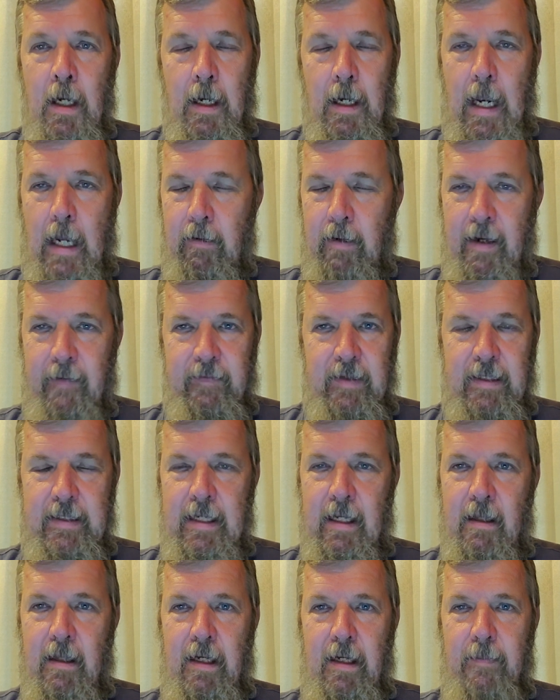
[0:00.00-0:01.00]
I don't have to
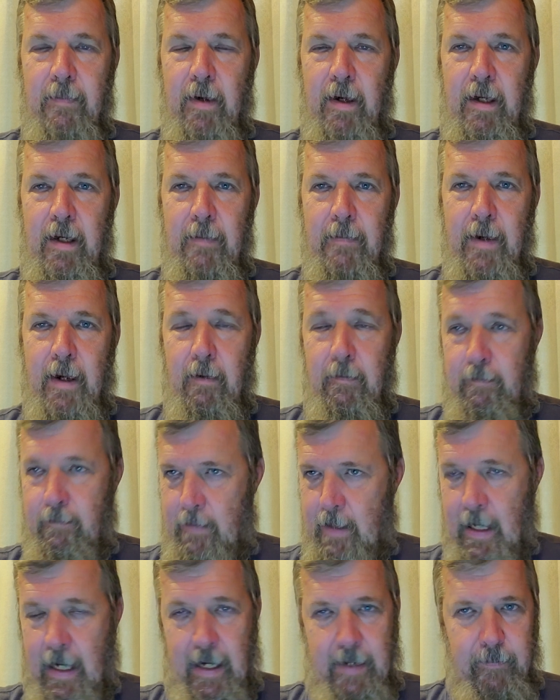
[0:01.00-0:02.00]
tell anybody about
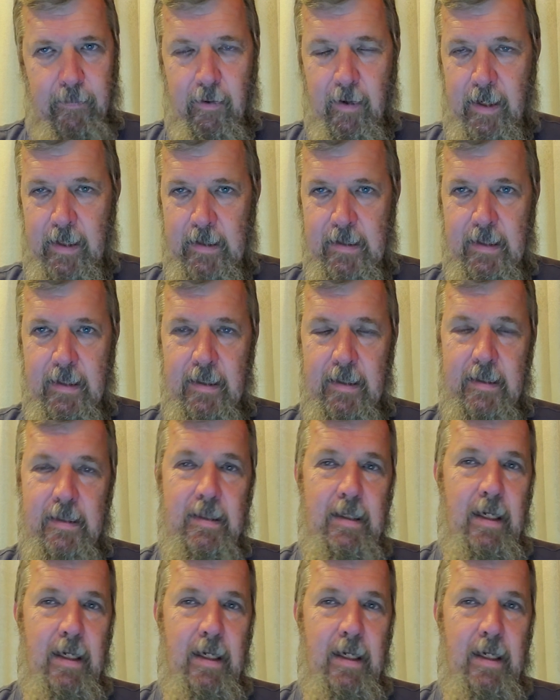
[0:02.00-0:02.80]
high prices,